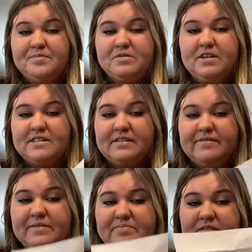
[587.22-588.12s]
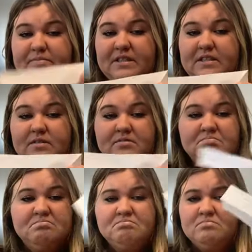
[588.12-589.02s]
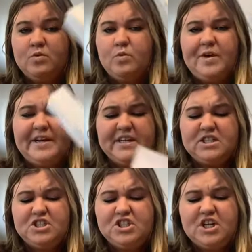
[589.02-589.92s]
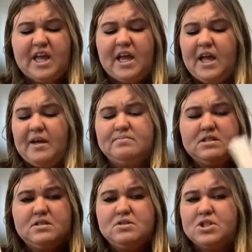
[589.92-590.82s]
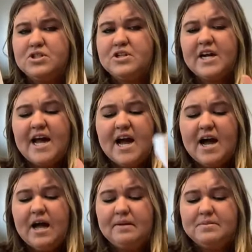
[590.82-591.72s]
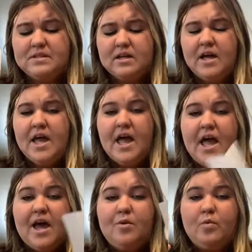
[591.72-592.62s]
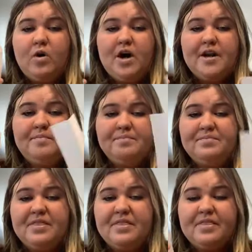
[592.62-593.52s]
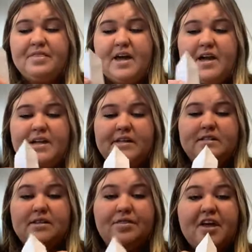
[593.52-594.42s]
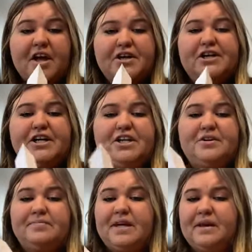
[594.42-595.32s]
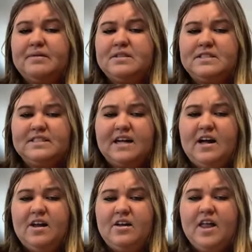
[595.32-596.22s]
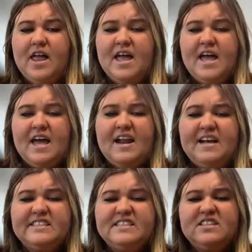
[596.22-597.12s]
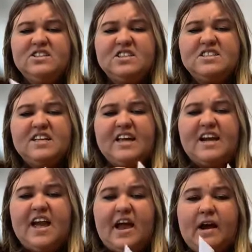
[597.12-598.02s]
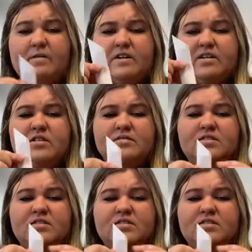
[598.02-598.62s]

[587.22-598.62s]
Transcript: The rest of them will be weird shaped scraps, and one that is thicker, and you'll be able to tell, and it still looks like an error.